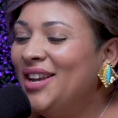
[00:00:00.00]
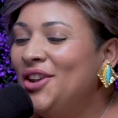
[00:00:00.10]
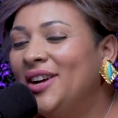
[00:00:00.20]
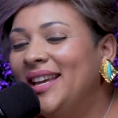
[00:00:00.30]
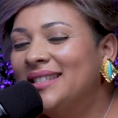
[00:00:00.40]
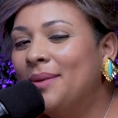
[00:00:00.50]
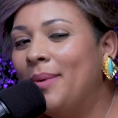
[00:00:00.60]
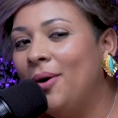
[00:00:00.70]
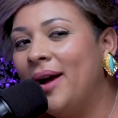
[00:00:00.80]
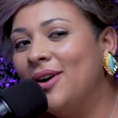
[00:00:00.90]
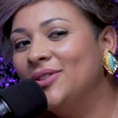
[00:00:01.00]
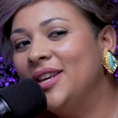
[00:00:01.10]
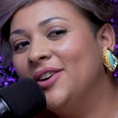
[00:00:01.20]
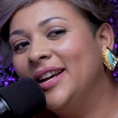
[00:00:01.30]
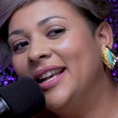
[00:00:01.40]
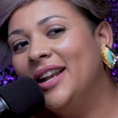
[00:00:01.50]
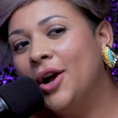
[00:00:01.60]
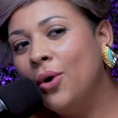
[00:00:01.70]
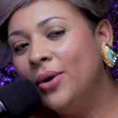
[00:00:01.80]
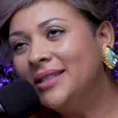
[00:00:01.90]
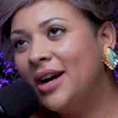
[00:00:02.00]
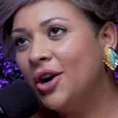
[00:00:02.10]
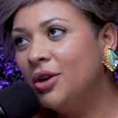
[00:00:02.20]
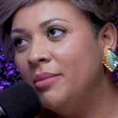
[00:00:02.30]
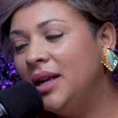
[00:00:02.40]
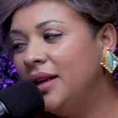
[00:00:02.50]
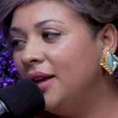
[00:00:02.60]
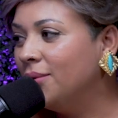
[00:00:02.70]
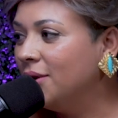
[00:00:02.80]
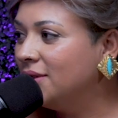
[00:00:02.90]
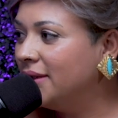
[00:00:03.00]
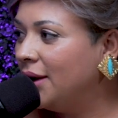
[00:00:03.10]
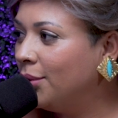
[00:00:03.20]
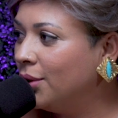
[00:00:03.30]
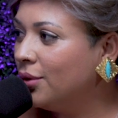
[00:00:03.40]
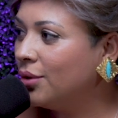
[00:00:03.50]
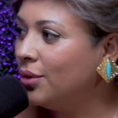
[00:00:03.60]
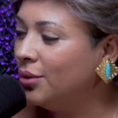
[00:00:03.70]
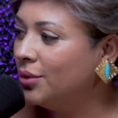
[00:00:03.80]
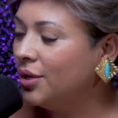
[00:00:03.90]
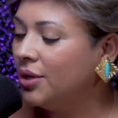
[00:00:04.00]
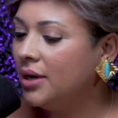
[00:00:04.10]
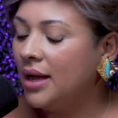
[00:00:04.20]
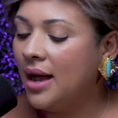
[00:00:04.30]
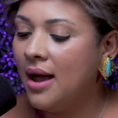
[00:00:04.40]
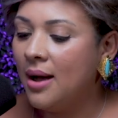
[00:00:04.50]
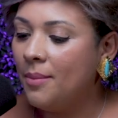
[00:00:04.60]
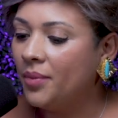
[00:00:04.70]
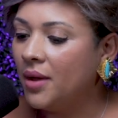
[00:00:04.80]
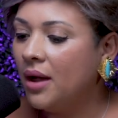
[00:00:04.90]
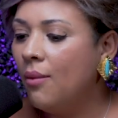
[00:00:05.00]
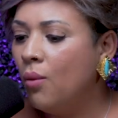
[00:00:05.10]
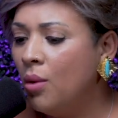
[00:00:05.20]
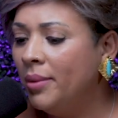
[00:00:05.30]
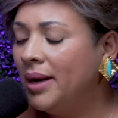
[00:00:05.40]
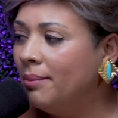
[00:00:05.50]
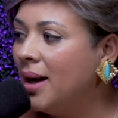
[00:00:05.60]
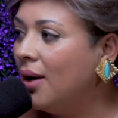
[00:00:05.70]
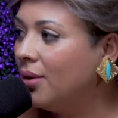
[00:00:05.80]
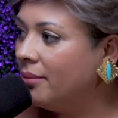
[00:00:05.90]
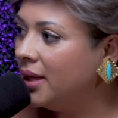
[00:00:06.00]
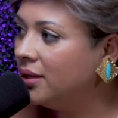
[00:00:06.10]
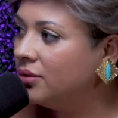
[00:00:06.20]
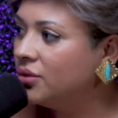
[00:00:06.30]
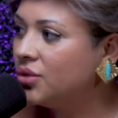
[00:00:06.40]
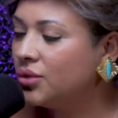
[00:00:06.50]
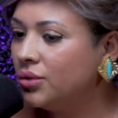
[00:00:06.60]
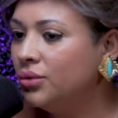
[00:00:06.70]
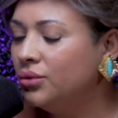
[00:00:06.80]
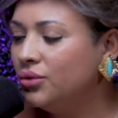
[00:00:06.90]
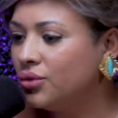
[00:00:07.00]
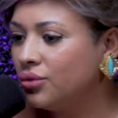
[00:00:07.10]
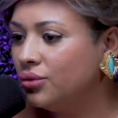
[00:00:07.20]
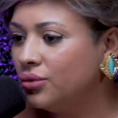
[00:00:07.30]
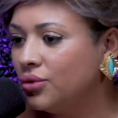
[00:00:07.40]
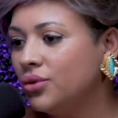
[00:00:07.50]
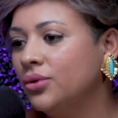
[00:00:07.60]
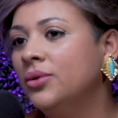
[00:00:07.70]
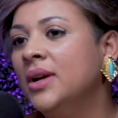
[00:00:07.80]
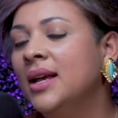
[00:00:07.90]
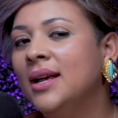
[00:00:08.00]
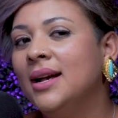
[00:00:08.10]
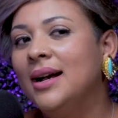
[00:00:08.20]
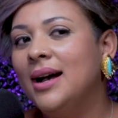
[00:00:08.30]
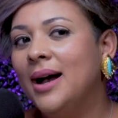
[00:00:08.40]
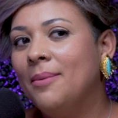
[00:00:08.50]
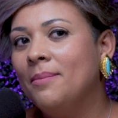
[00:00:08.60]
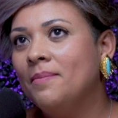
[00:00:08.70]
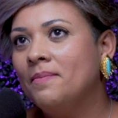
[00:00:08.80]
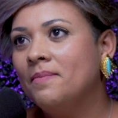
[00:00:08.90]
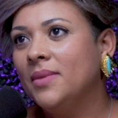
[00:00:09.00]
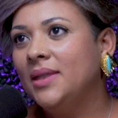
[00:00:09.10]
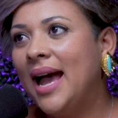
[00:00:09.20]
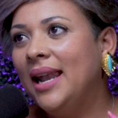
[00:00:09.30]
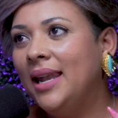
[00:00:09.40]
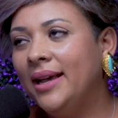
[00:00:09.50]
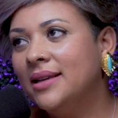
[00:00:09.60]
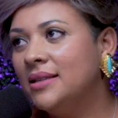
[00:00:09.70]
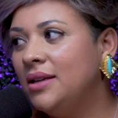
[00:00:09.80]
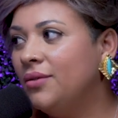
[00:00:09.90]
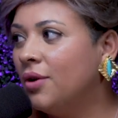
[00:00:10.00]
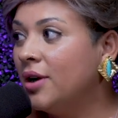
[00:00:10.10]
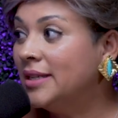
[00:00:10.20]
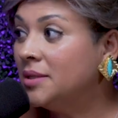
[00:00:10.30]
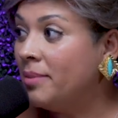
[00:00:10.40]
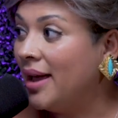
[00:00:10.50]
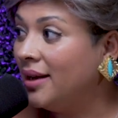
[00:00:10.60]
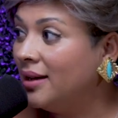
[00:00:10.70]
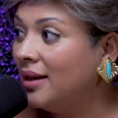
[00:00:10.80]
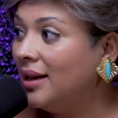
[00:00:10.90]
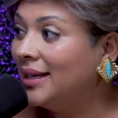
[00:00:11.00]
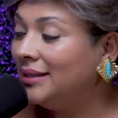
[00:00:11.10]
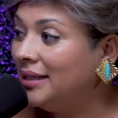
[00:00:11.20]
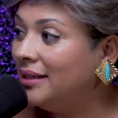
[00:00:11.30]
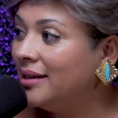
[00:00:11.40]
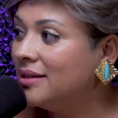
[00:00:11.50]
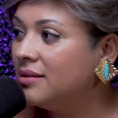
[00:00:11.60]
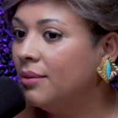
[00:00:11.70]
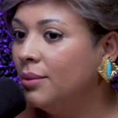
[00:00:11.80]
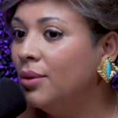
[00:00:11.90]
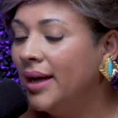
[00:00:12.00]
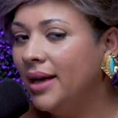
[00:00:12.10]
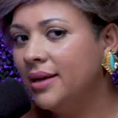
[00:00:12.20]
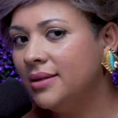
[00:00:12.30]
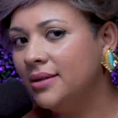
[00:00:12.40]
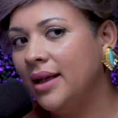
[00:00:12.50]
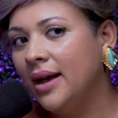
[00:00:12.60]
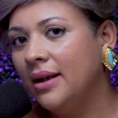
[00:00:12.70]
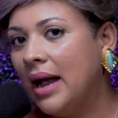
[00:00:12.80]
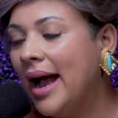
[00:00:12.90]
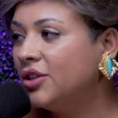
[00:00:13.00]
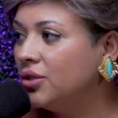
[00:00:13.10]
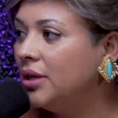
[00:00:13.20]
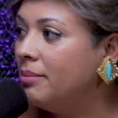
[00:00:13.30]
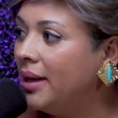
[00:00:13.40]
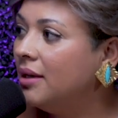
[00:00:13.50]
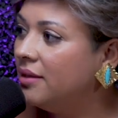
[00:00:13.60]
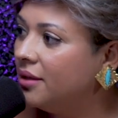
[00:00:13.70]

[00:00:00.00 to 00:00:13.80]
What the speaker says: Norkis is a powerhouse here in our whole entire community in real estate, broker, owner, woman empowerment, true. That legacy for Hispanic, Latinas, mujeres that actually make a